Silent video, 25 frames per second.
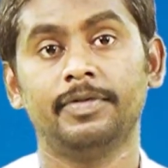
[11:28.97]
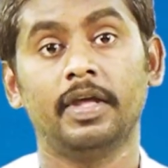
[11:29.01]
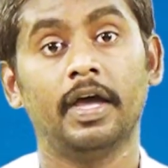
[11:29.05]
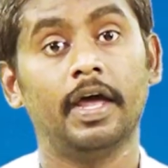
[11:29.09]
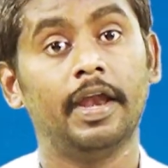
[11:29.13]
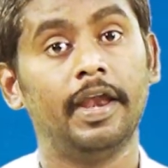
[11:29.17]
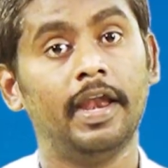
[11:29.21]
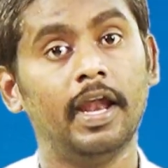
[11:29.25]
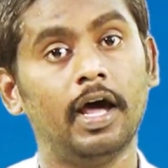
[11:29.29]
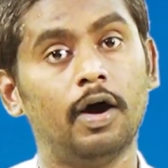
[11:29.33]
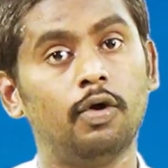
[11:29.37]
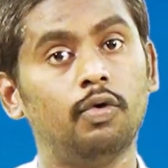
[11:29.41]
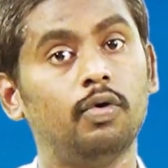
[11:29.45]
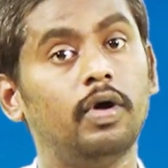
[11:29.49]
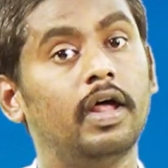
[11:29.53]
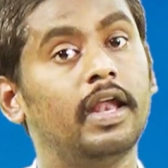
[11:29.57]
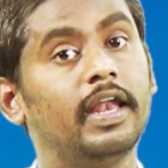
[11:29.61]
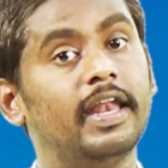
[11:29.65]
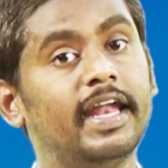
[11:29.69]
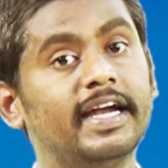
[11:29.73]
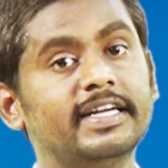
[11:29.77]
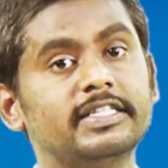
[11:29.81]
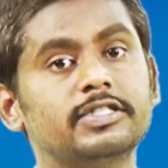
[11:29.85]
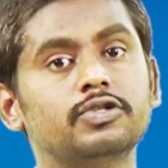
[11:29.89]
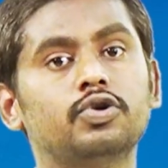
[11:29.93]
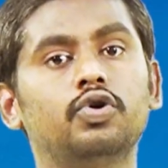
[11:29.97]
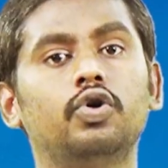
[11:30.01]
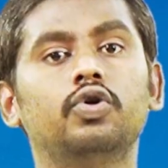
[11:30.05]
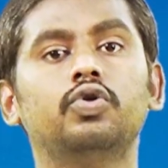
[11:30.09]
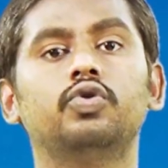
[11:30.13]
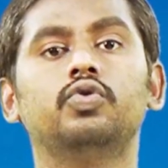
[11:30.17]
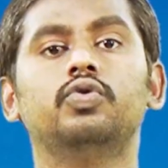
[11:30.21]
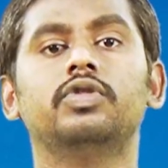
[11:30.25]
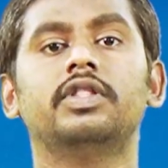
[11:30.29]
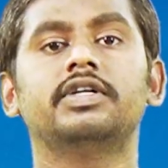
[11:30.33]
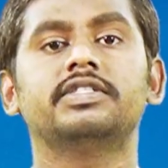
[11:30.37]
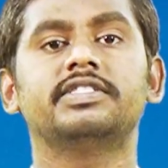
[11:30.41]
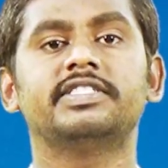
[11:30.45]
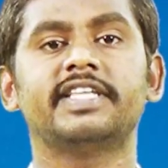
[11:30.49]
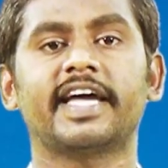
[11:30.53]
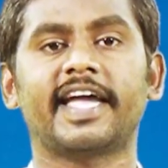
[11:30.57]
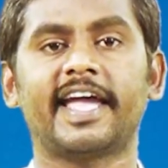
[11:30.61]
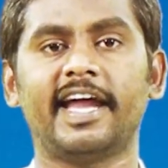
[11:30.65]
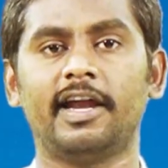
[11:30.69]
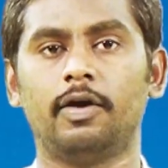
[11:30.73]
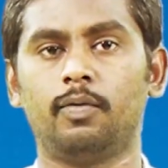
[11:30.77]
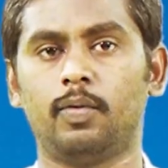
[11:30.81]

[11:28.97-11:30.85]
Now let us go to the second